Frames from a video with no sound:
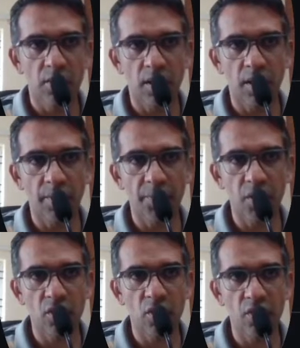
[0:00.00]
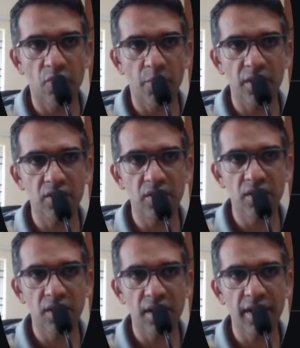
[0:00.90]
um, you know if you press this
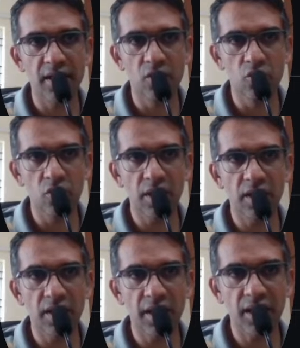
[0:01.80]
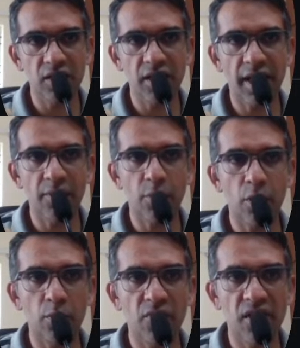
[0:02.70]
create new you can create a chat
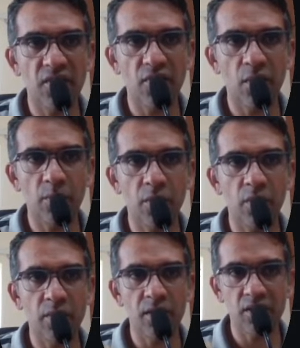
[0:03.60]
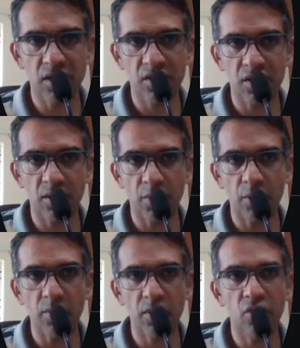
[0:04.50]
prompt free from prompt and structured
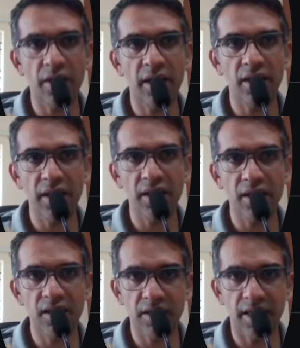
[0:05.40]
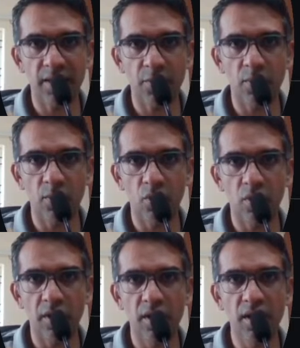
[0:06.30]
prompt so i had created a chat prompt
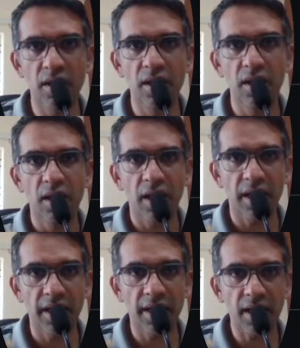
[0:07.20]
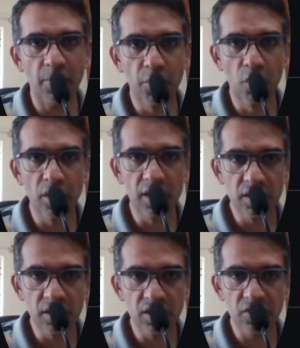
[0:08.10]
over here and i had uploaded
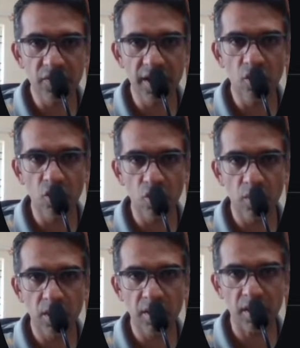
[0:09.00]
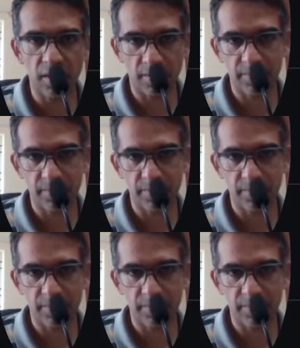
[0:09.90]
this video over here